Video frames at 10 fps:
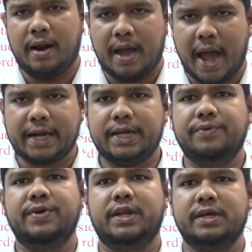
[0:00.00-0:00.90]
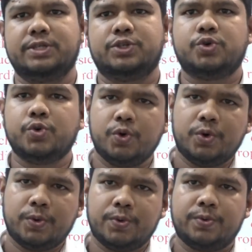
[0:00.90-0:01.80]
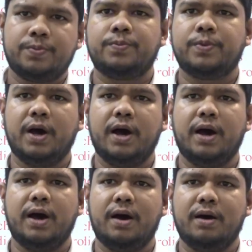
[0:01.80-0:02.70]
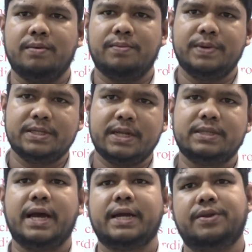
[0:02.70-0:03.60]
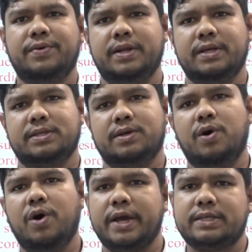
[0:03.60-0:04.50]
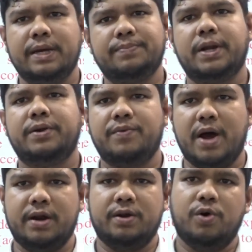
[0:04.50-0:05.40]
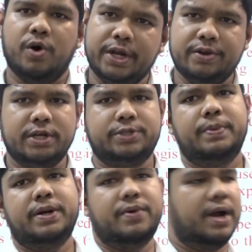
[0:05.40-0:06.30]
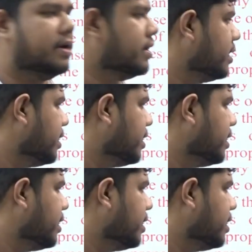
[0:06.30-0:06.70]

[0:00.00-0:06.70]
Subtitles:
activities, two business activities, or exempted one or investment one,